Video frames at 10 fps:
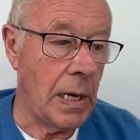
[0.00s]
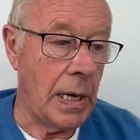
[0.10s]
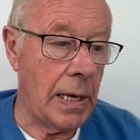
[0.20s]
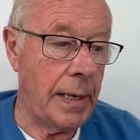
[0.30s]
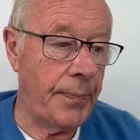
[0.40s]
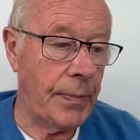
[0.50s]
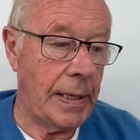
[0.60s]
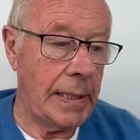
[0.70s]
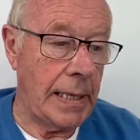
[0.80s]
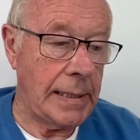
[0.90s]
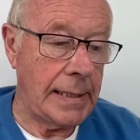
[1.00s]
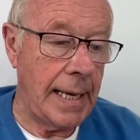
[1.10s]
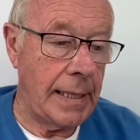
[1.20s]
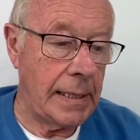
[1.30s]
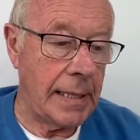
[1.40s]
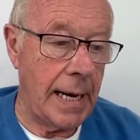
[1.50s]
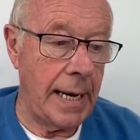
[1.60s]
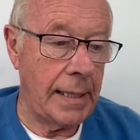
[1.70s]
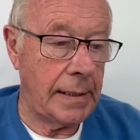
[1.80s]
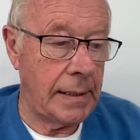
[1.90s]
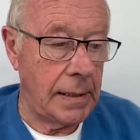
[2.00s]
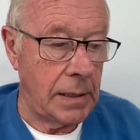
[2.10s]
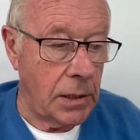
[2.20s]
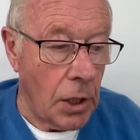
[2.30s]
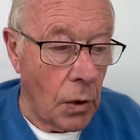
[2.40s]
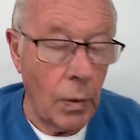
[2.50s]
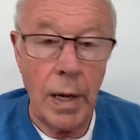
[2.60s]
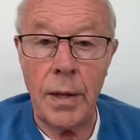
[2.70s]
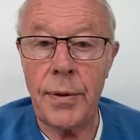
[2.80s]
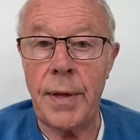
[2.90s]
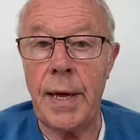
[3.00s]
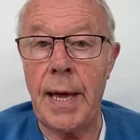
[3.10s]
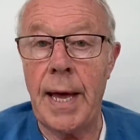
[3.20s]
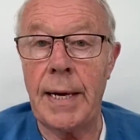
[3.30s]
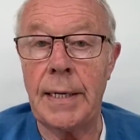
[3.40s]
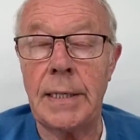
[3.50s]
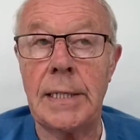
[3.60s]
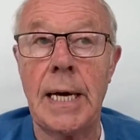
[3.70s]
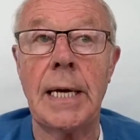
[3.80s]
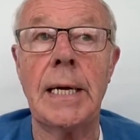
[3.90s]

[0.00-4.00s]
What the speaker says: As I say, this guy is so wealthy and